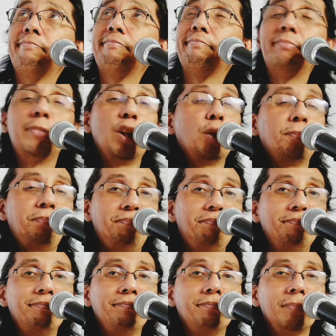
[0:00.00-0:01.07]

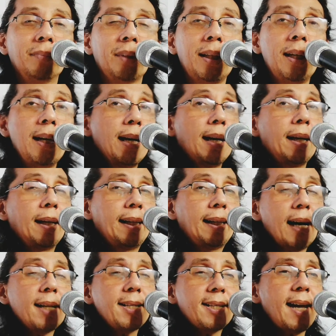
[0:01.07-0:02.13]
No.
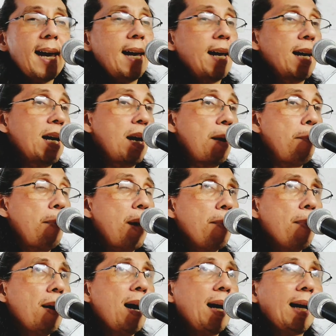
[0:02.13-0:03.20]
Kasi may
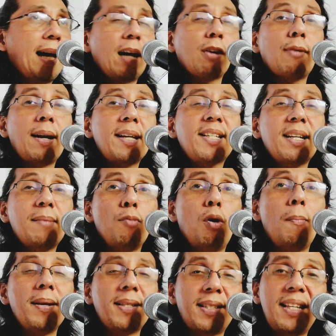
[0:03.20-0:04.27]
mga hair-raising
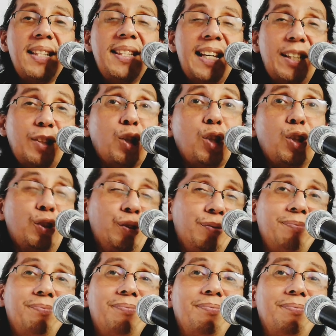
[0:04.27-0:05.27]
moments din dito.